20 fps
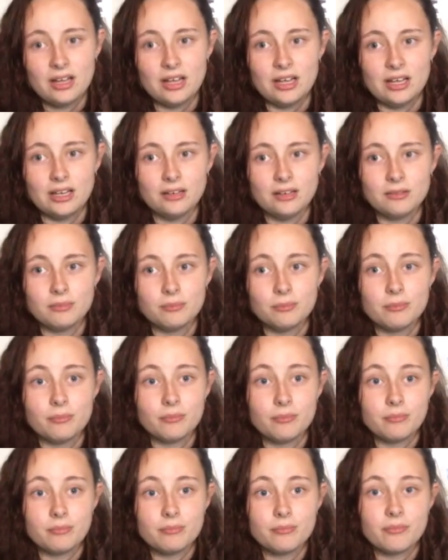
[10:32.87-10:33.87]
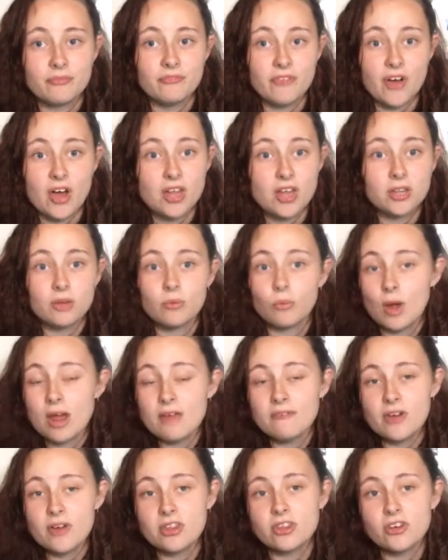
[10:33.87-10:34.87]

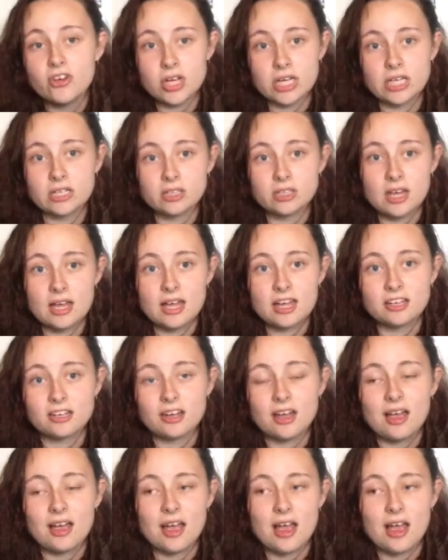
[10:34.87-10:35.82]
way further inland